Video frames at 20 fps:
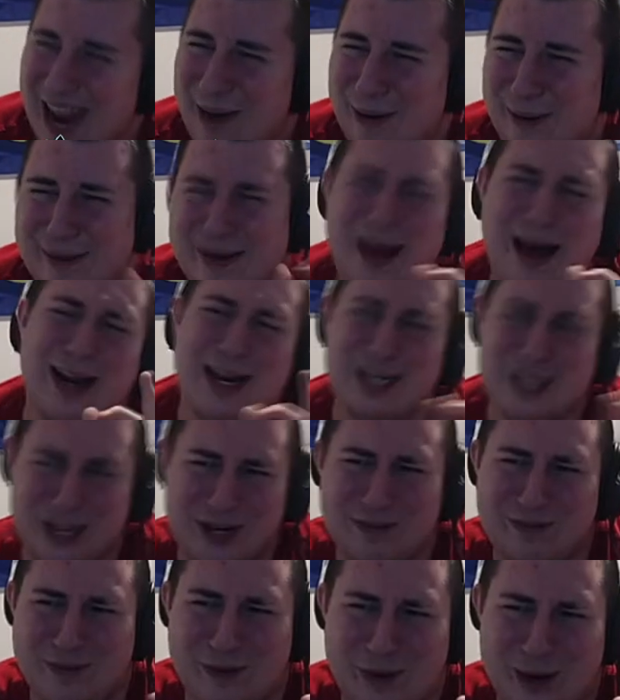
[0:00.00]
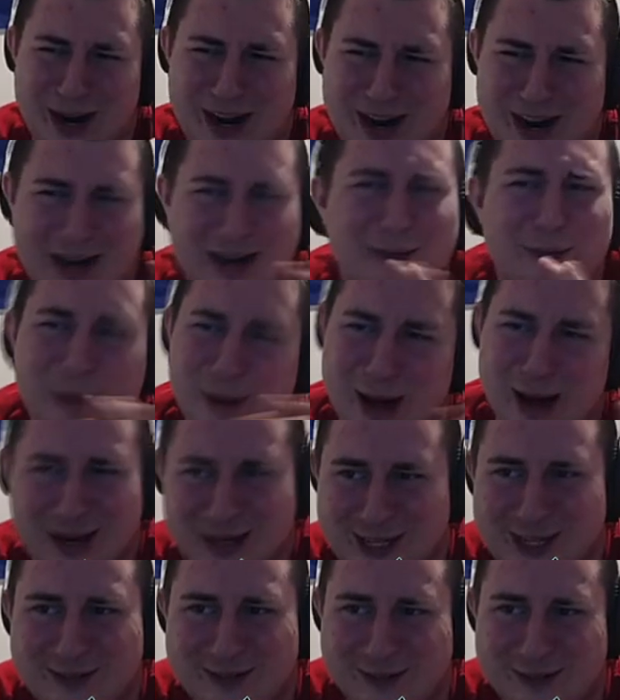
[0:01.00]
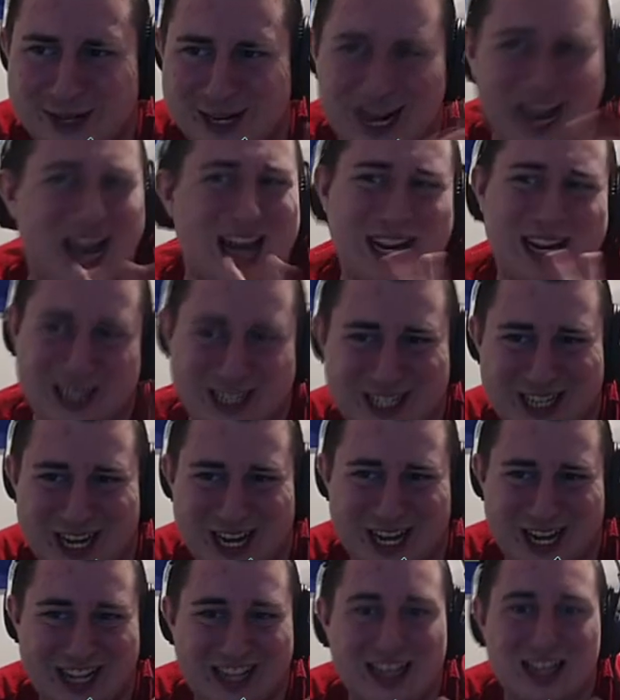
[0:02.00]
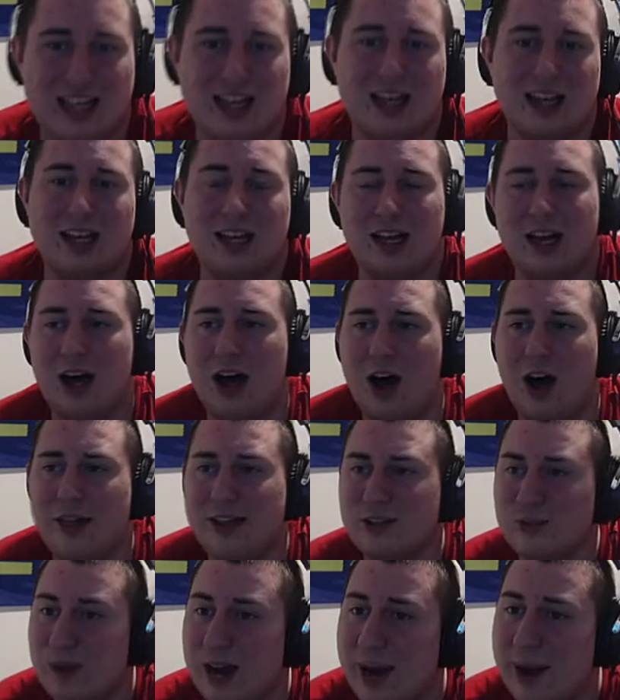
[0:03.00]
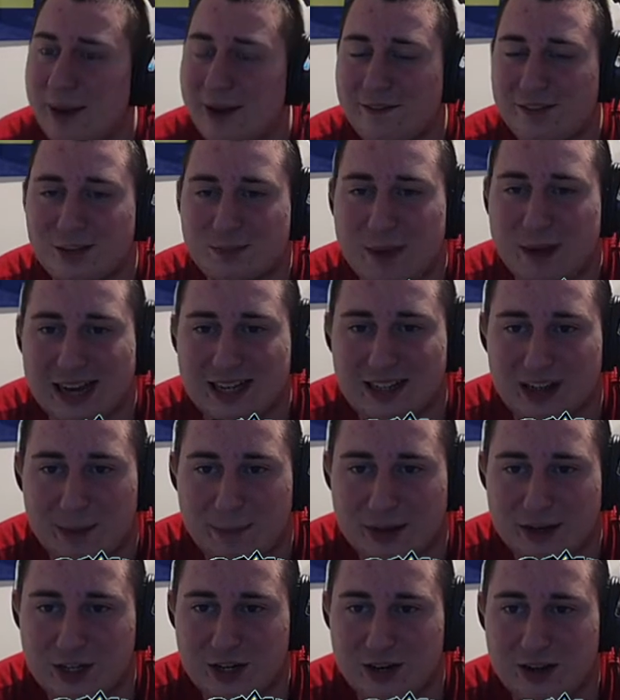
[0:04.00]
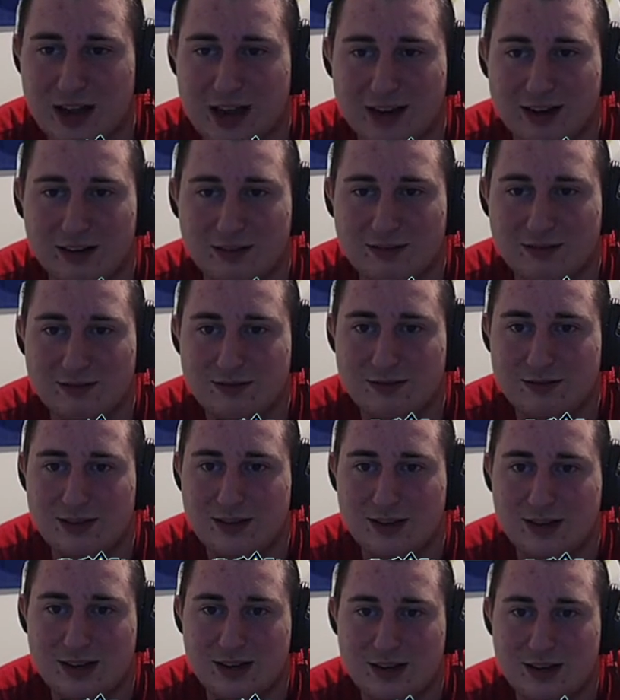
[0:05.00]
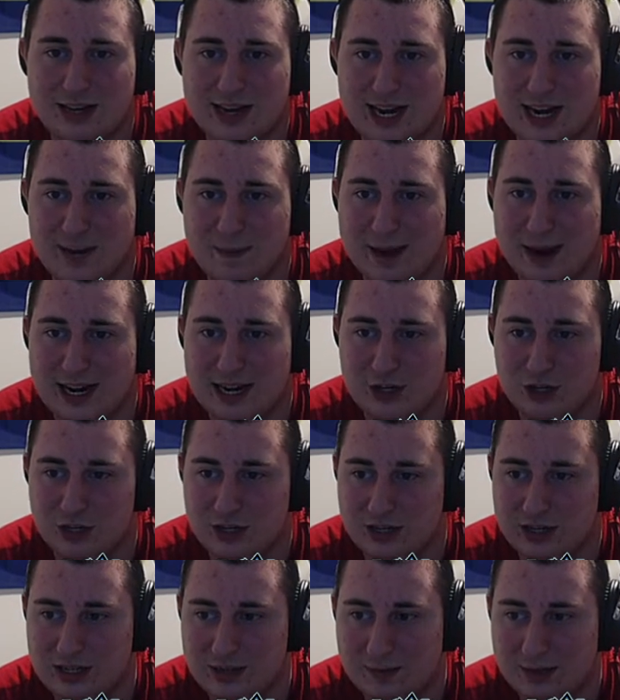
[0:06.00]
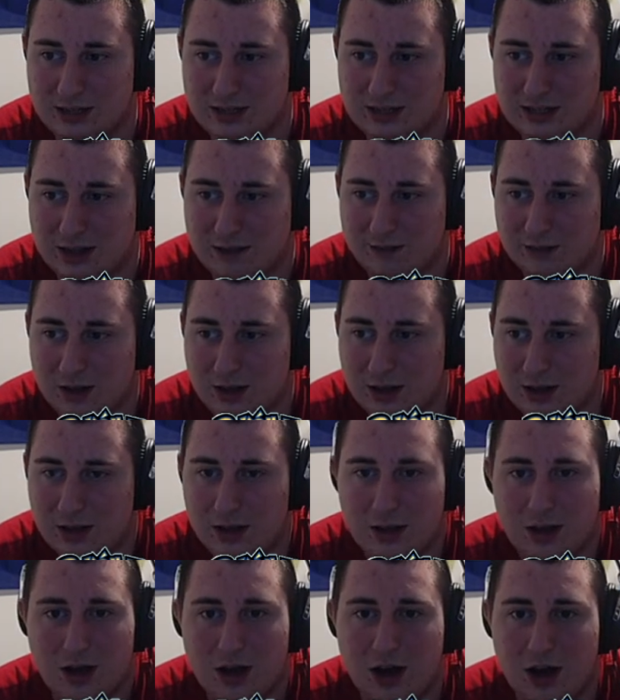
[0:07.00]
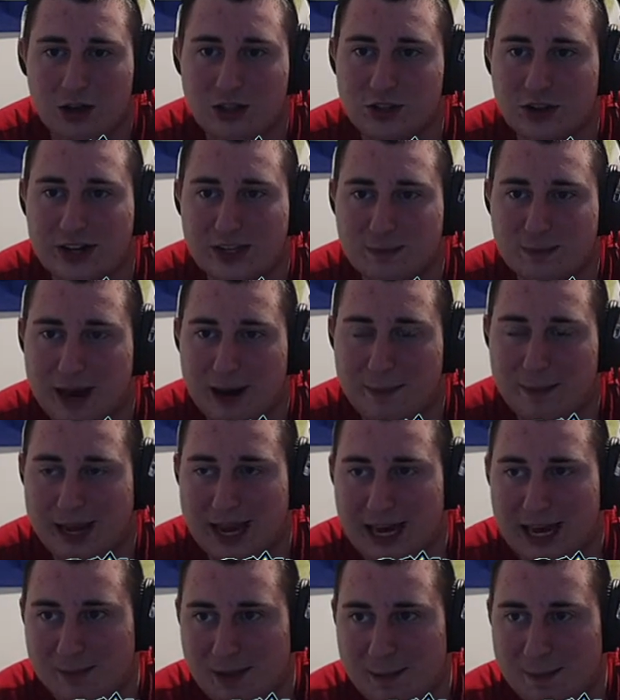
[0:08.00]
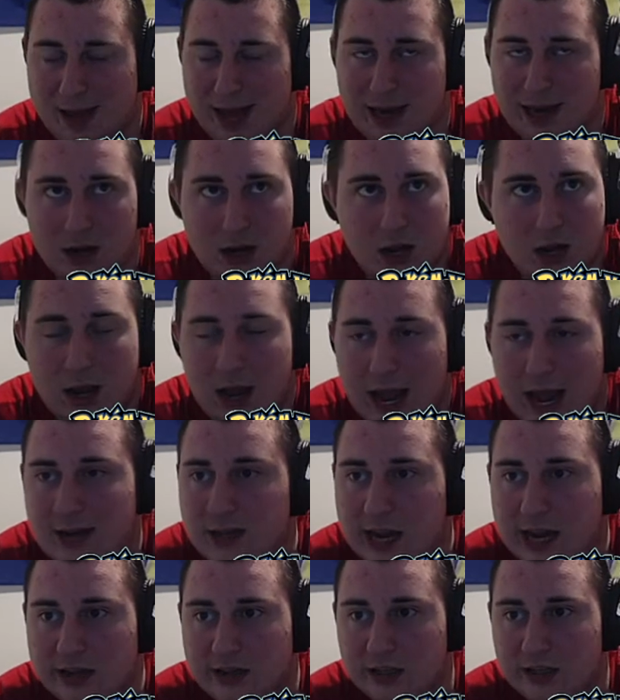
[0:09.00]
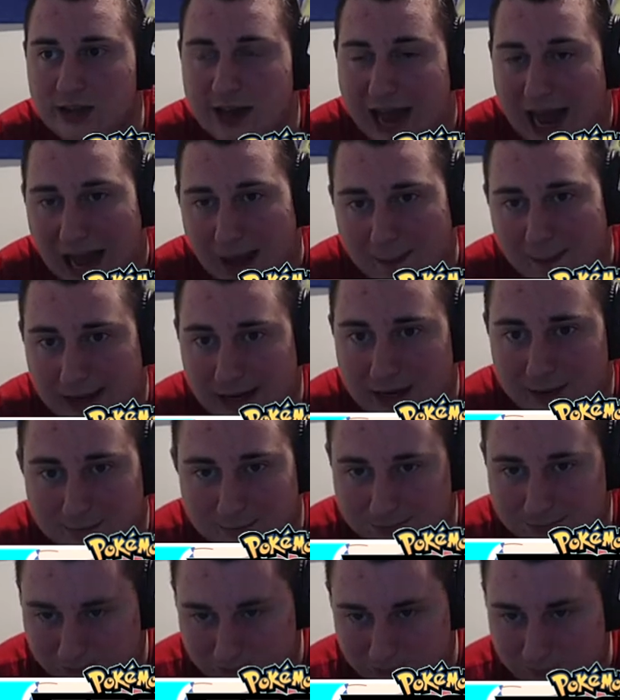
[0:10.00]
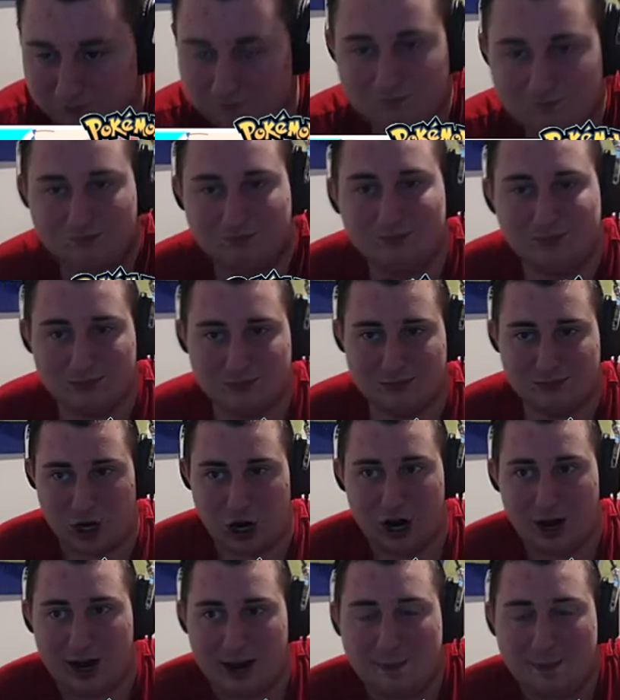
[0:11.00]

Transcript: we're not in Gen 4. Or we're not in Gen 4 yet. You're chill. Oh, that's right. We have spikes up. I should... I need to pay attention to some of this stuff. Also, I sped up again. My bad. It's, it's just a habit. I'm sorry.